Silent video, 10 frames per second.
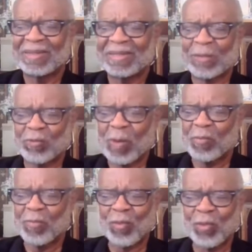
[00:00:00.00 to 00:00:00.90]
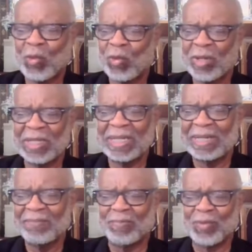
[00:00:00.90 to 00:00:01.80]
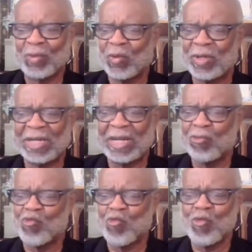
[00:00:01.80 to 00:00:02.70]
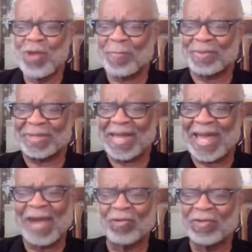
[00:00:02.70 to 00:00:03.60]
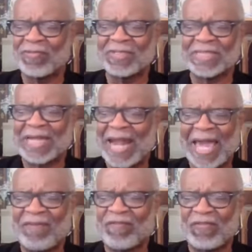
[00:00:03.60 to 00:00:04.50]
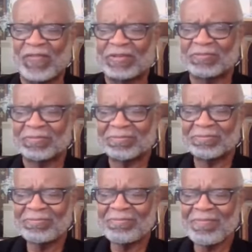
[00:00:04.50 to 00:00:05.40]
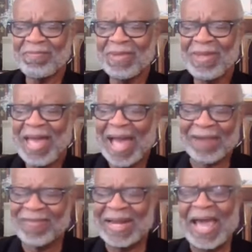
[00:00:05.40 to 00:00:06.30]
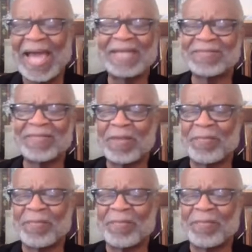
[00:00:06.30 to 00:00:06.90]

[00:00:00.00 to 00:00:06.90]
that were brutally, brutally ripped out of this life, out of the lives of their